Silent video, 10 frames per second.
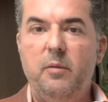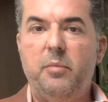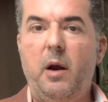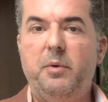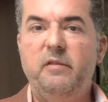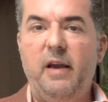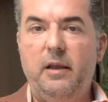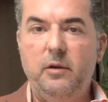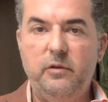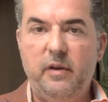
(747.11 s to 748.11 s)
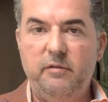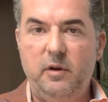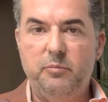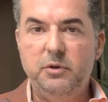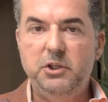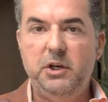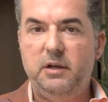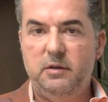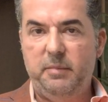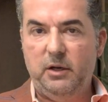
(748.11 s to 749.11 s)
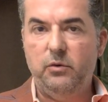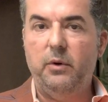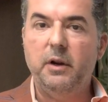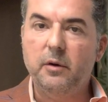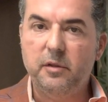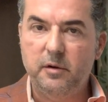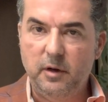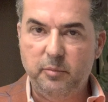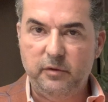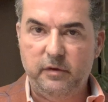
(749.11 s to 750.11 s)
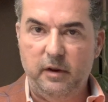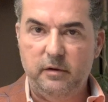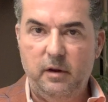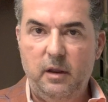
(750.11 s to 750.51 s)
property values have depreciated by 20 or 30%,